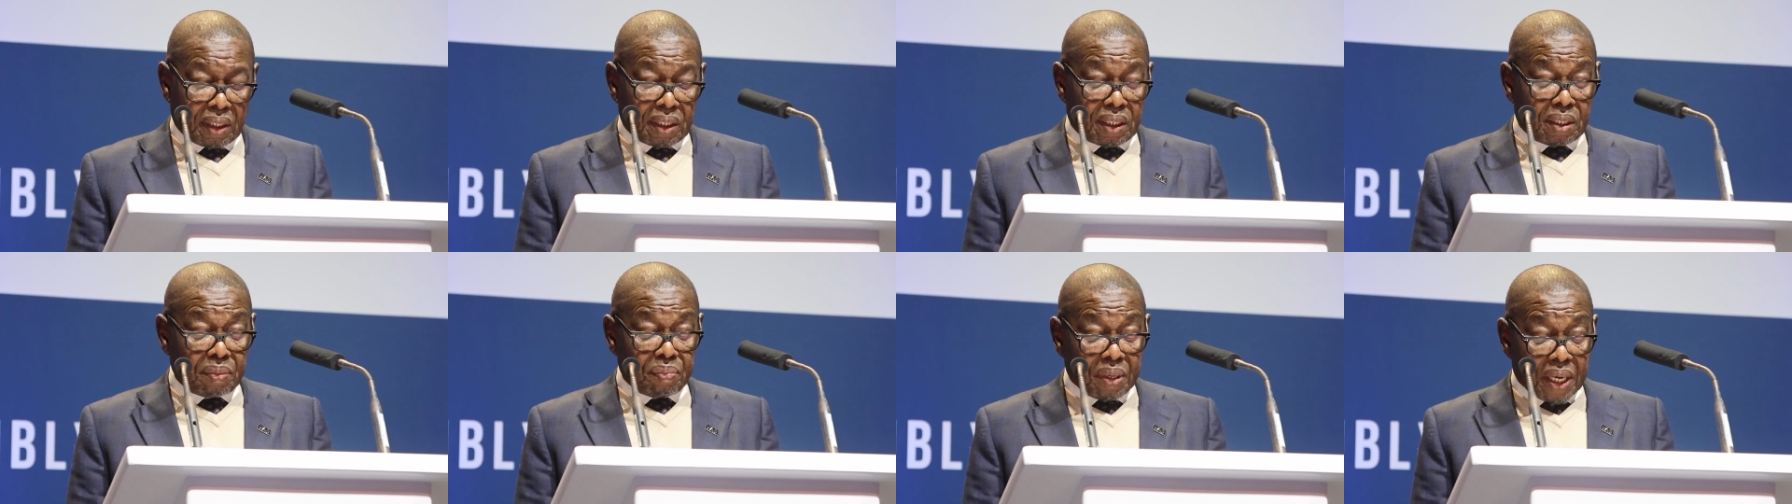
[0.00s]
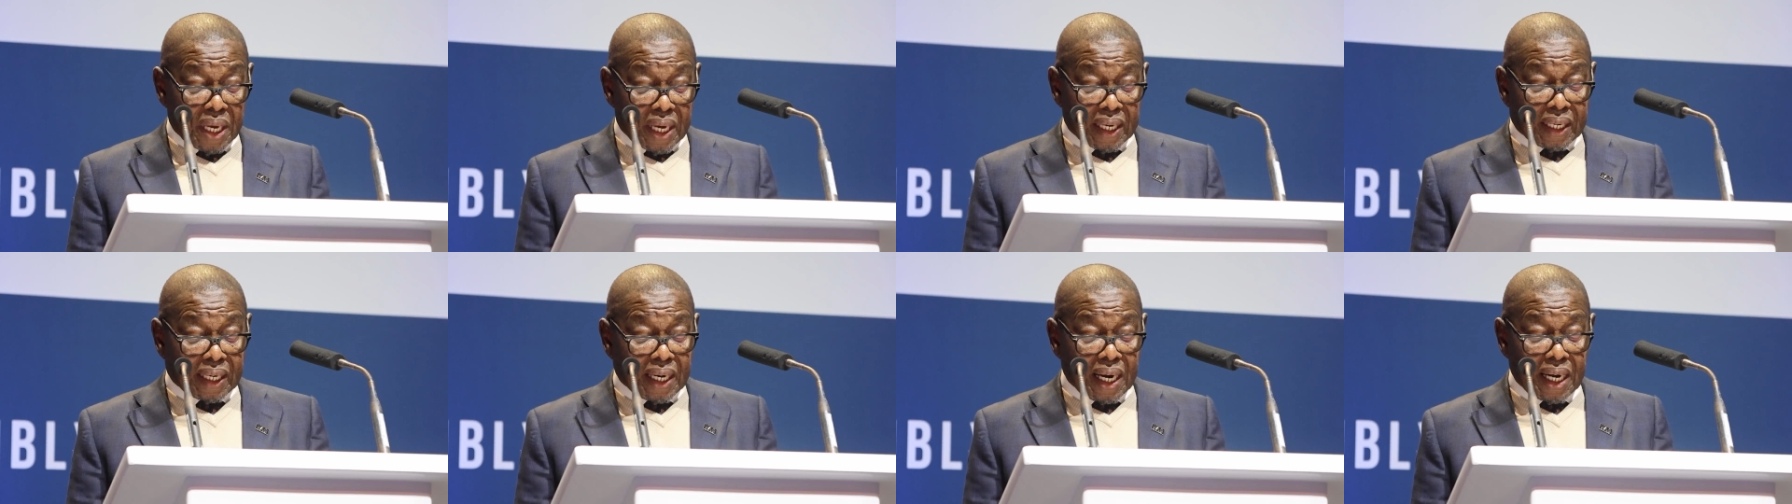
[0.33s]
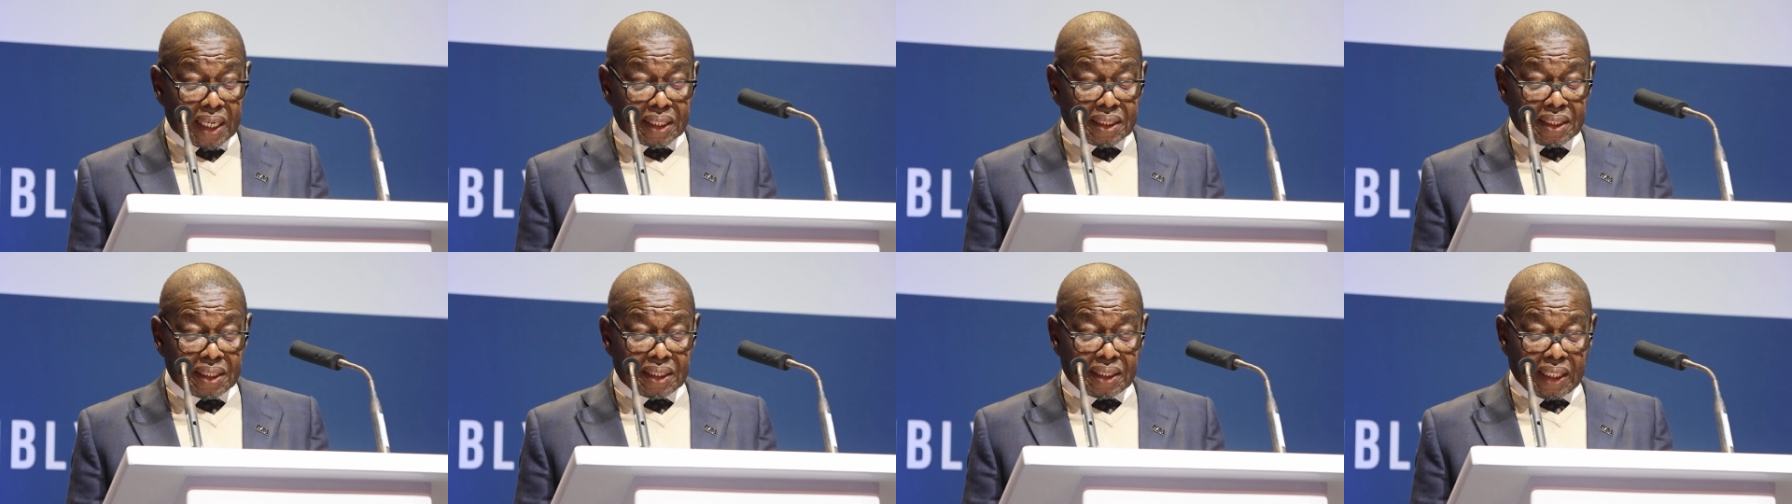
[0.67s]
The
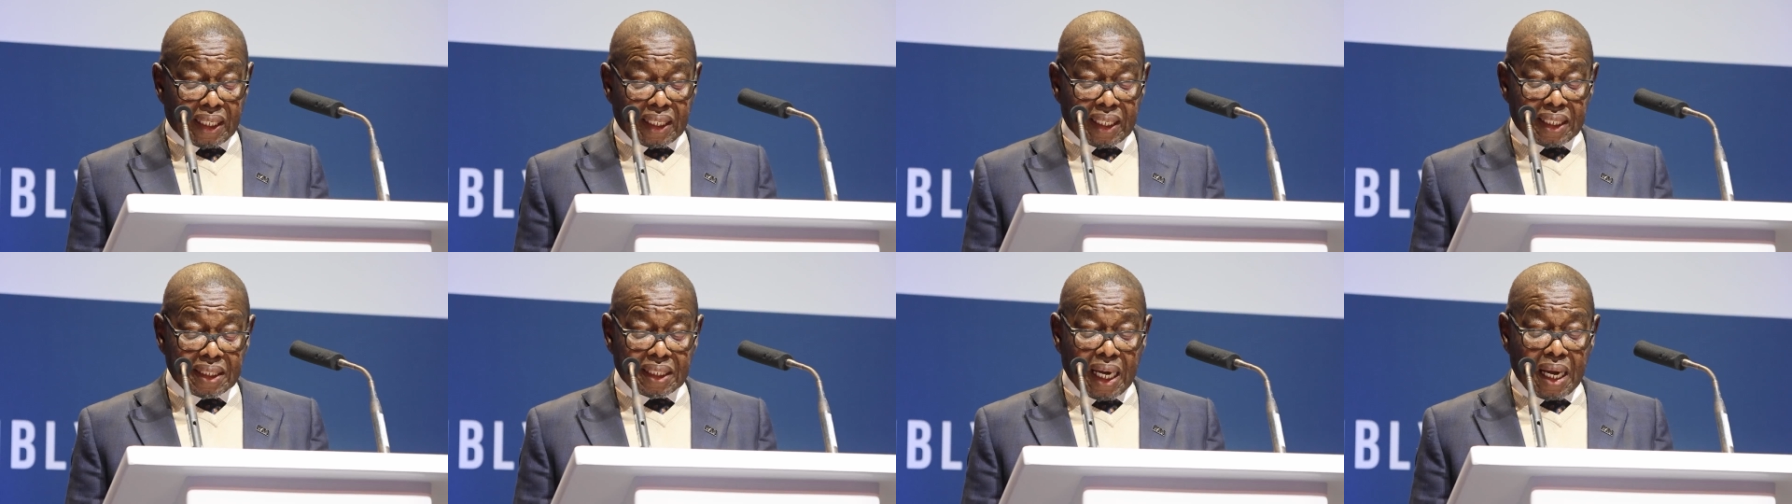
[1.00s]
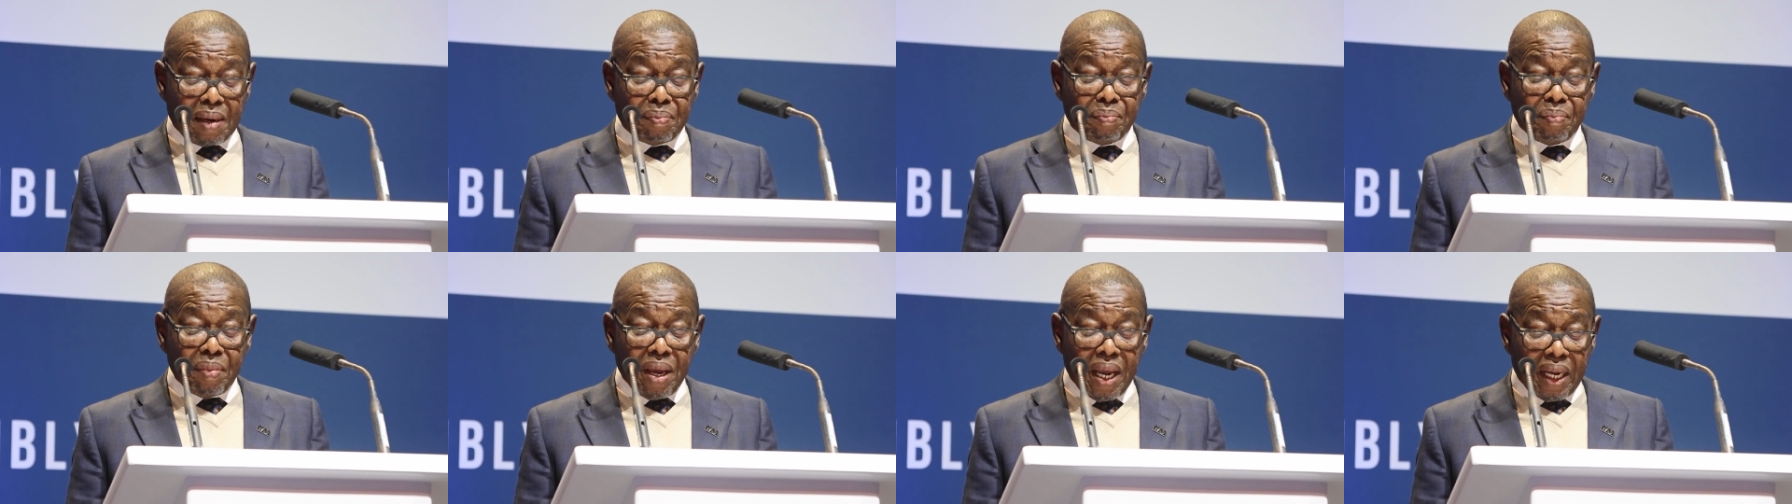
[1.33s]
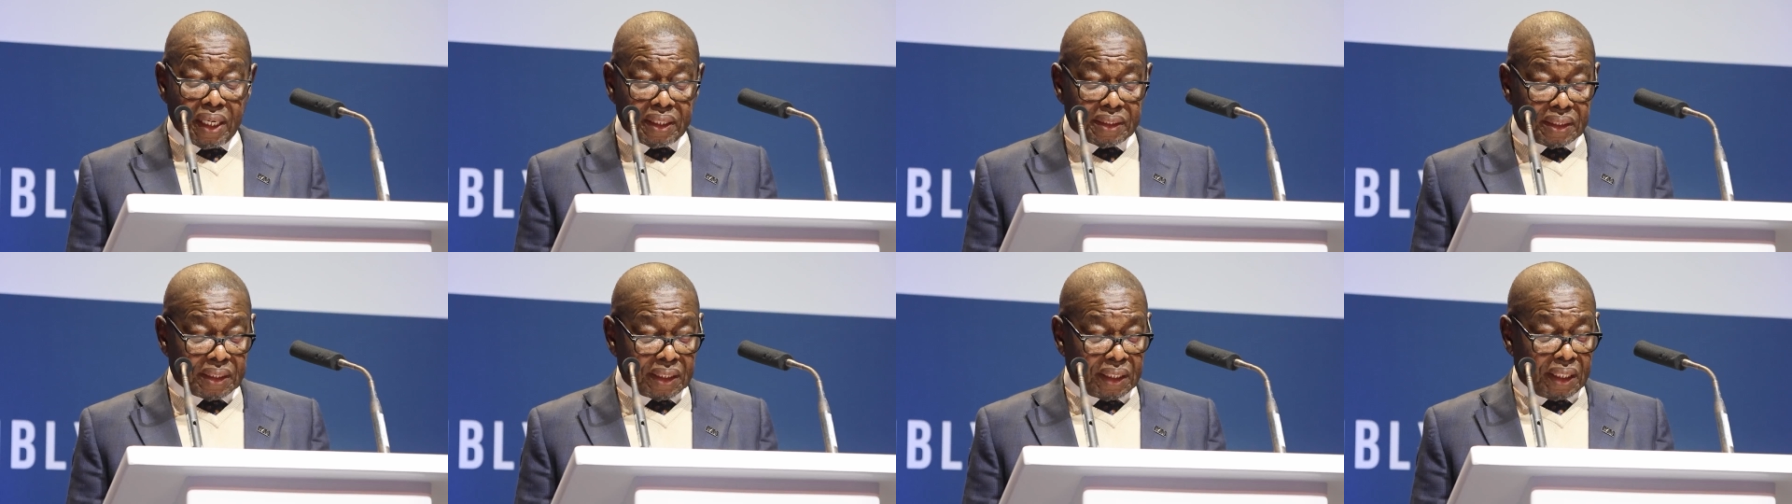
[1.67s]
Meerkat is another
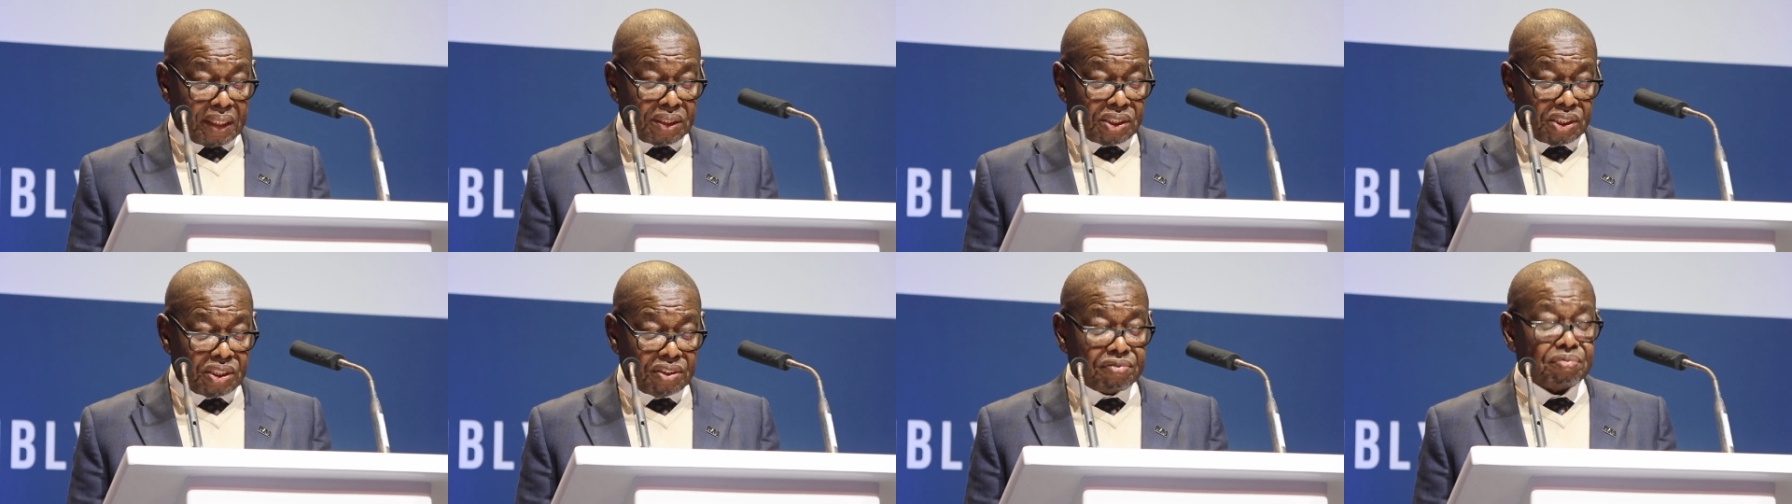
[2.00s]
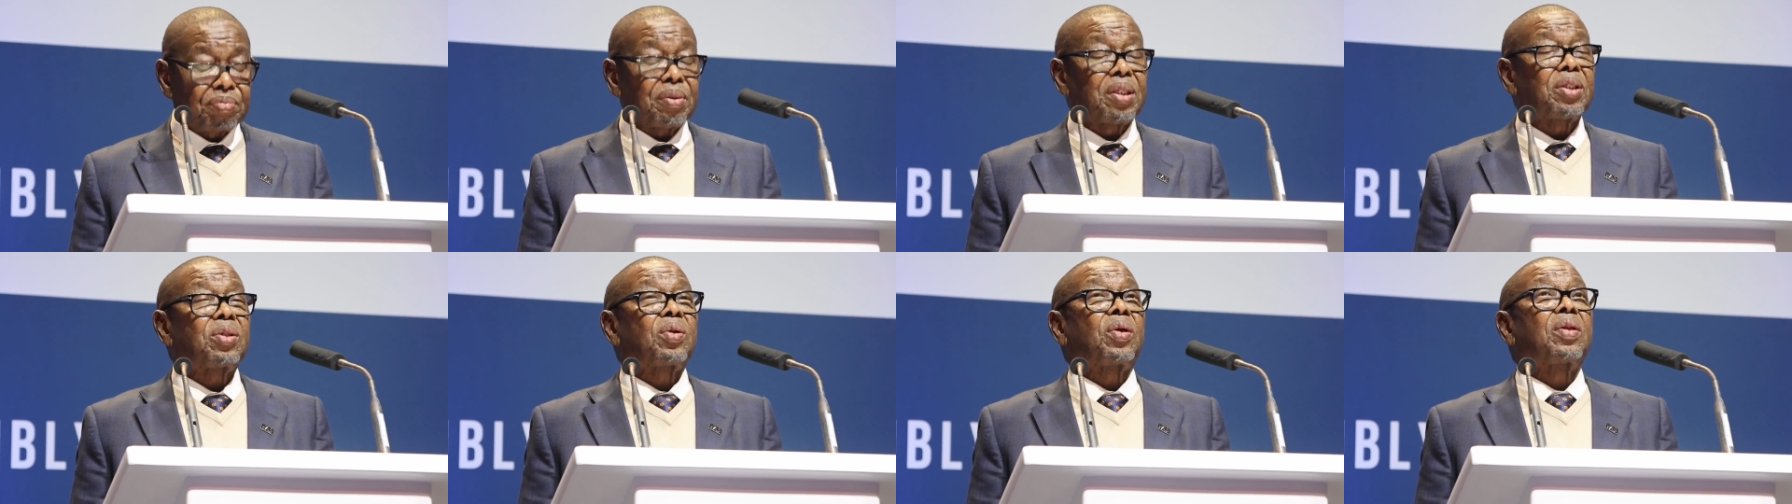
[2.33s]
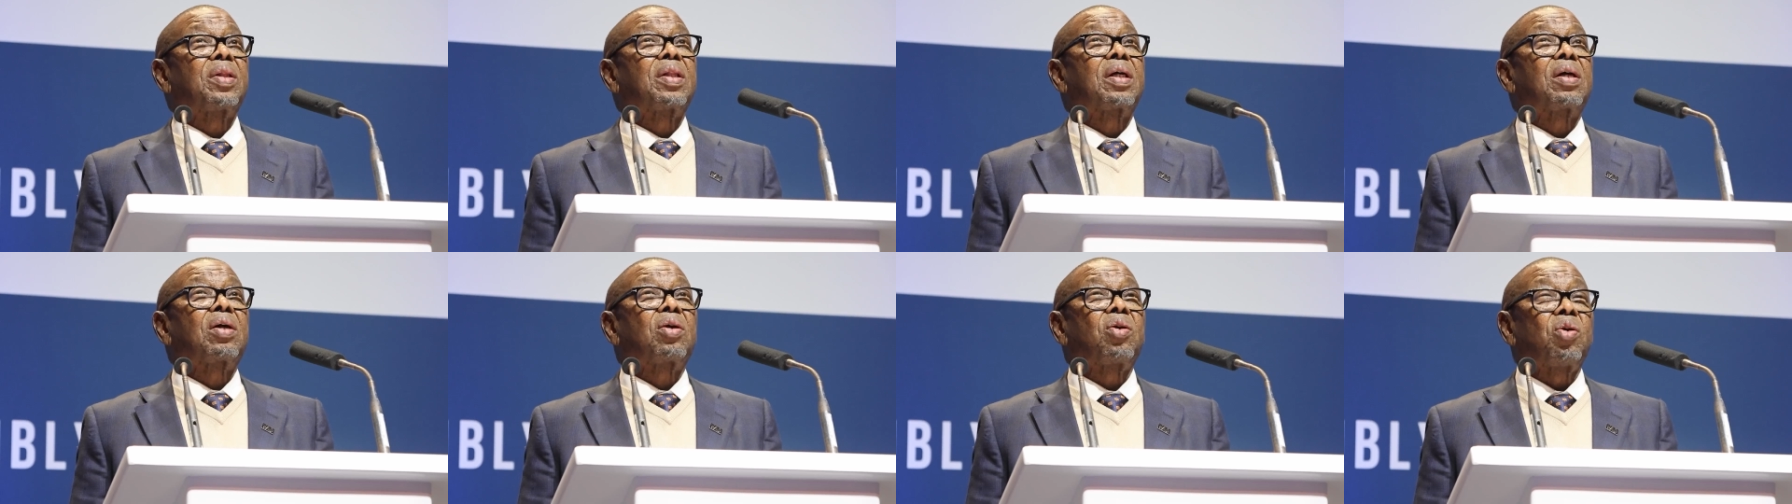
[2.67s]
amazing achievement
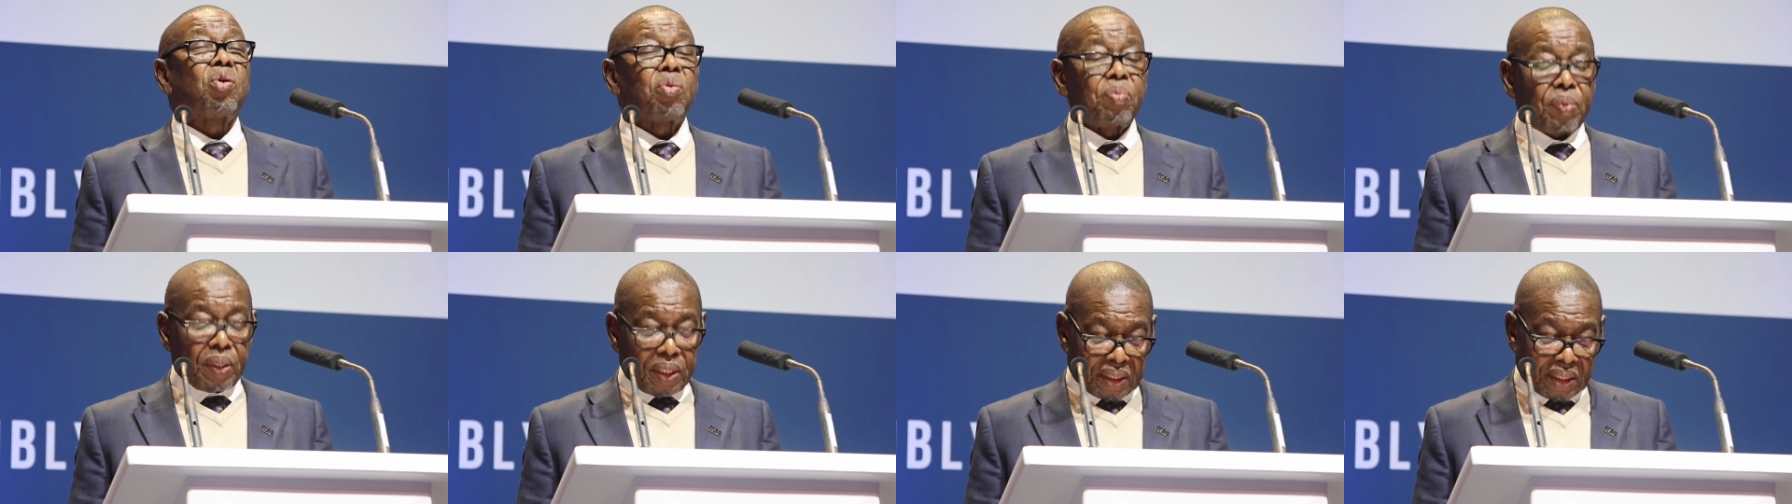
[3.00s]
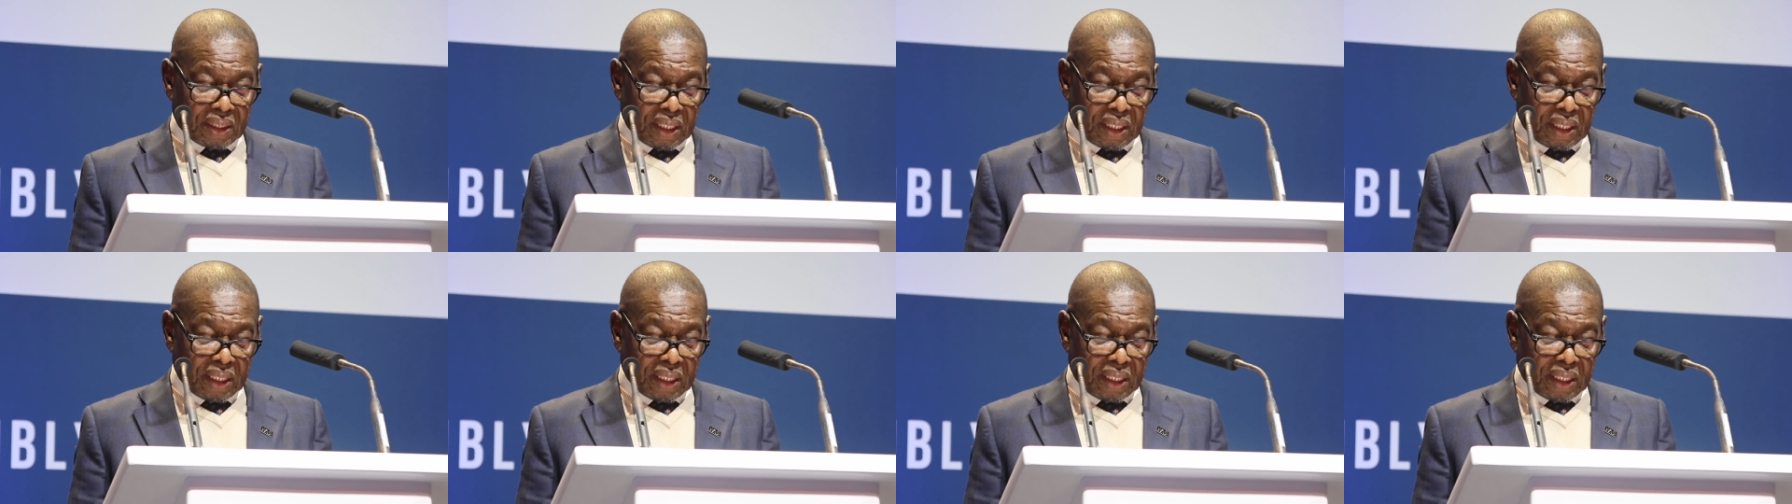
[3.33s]
on the global